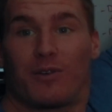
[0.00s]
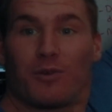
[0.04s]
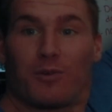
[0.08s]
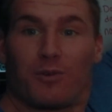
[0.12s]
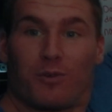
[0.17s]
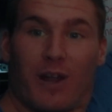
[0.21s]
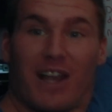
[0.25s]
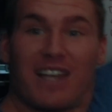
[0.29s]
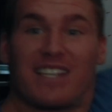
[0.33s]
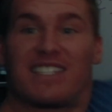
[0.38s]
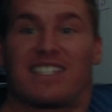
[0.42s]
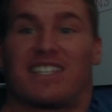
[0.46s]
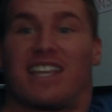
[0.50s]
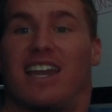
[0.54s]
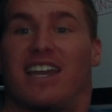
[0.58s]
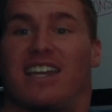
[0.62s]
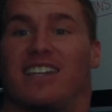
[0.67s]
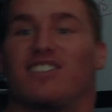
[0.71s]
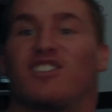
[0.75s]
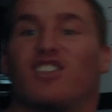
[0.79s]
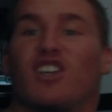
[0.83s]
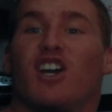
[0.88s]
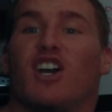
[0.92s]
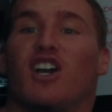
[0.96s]
rest
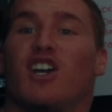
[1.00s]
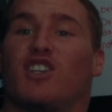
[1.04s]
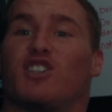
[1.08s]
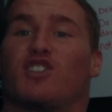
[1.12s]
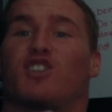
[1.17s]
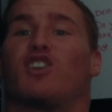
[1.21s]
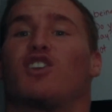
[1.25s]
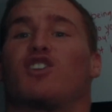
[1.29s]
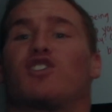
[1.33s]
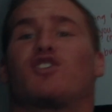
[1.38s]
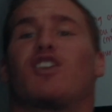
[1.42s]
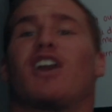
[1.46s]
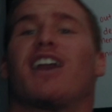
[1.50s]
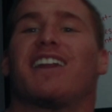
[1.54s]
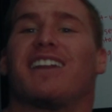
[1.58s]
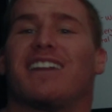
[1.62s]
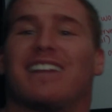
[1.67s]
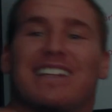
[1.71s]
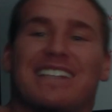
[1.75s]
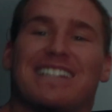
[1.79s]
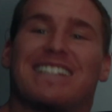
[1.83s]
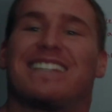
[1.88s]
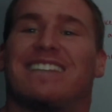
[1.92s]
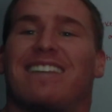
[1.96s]
days. So you're
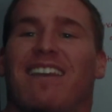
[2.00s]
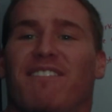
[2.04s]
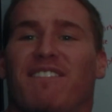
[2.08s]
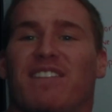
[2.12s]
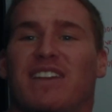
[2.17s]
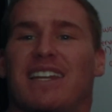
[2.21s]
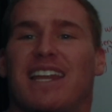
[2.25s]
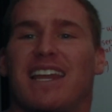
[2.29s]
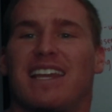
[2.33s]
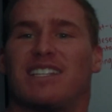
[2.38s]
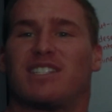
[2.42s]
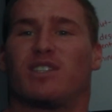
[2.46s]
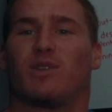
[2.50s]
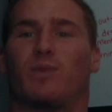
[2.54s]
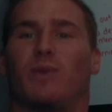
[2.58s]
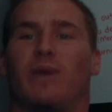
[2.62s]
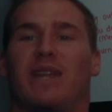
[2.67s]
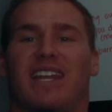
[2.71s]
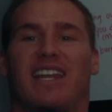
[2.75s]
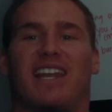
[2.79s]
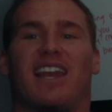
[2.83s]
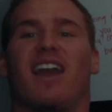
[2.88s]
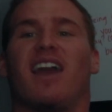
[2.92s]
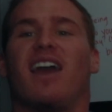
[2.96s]
training 7 days a
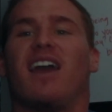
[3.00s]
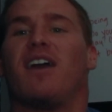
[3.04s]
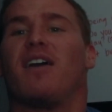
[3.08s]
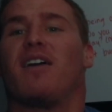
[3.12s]
week.